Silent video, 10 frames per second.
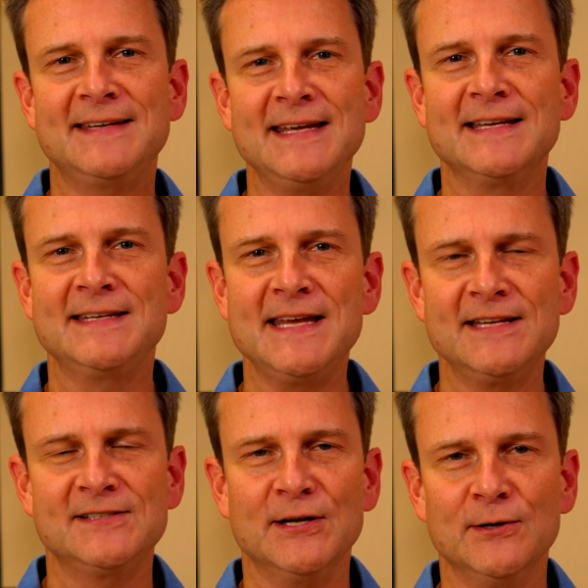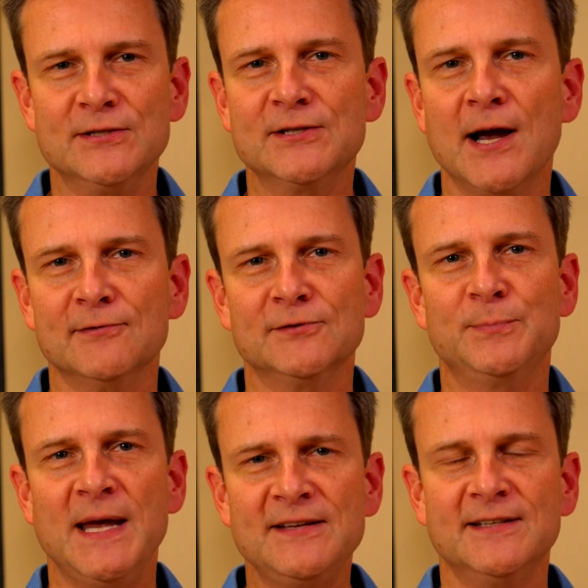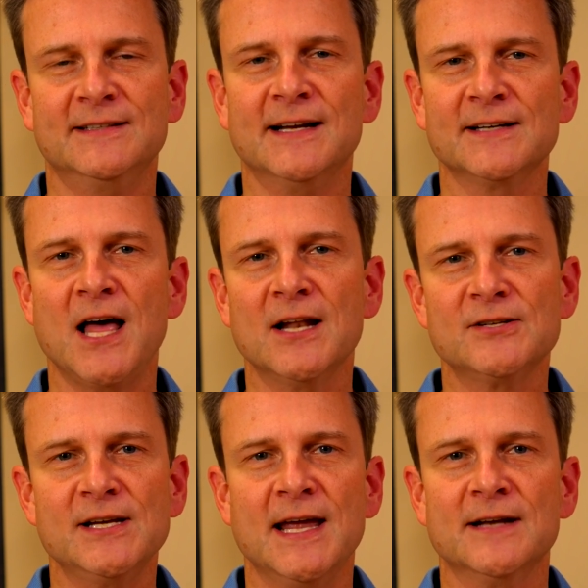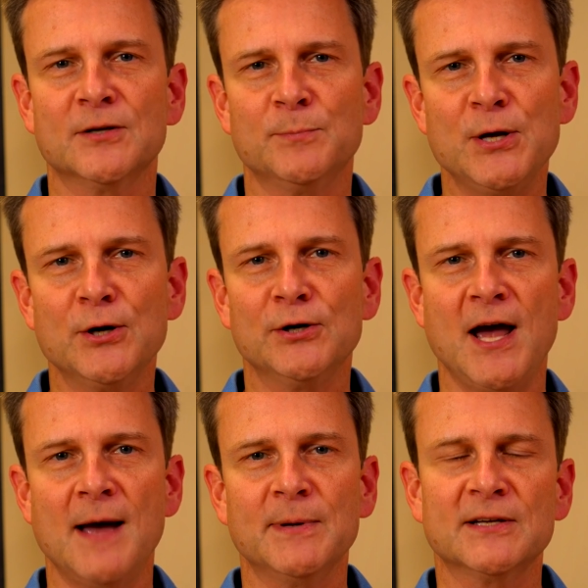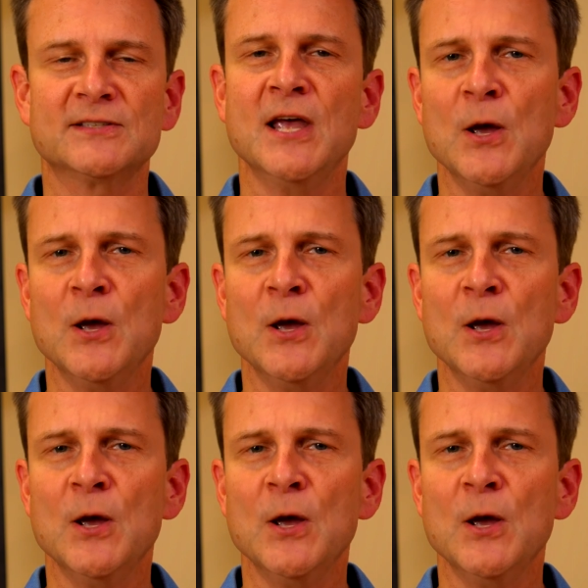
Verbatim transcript: TNT series covers basic technology and computer topics